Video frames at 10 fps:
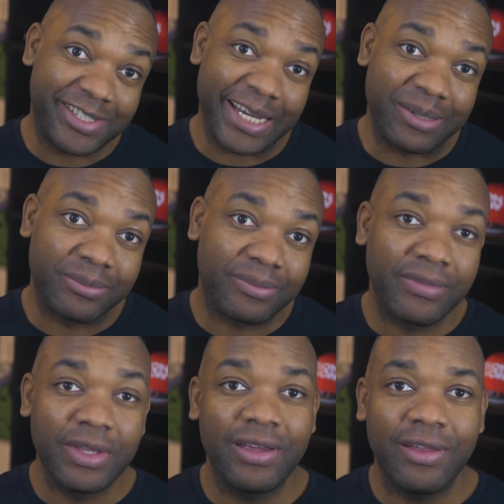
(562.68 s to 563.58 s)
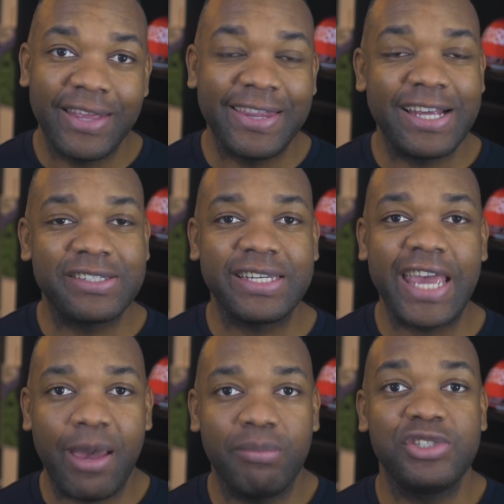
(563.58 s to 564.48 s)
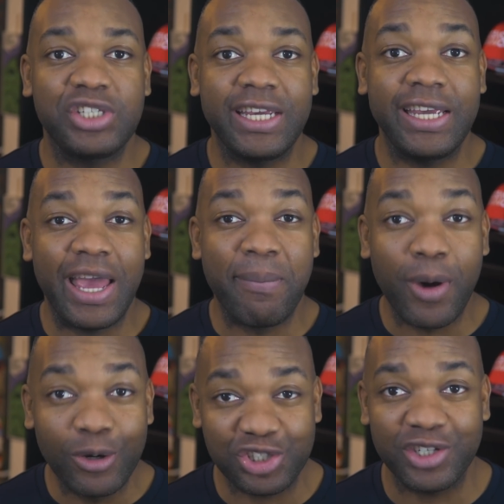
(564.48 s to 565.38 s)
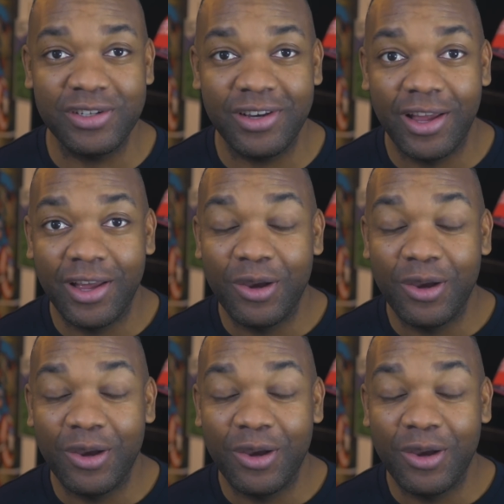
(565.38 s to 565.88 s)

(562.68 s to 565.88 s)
see. Then there's the MG Emotion.